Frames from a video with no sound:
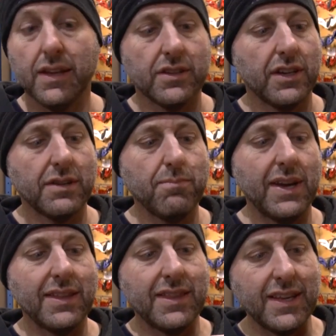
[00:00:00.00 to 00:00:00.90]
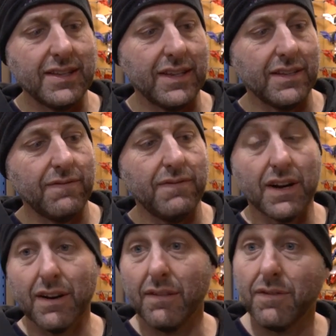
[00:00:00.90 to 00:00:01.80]
So to me, this is
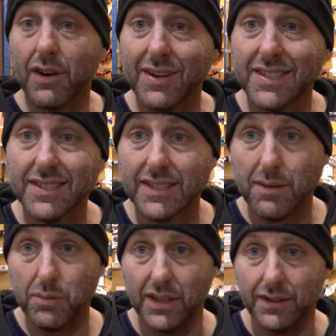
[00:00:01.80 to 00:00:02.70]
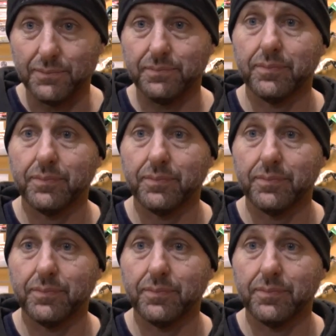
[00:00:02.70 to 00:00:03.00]
very, very similar.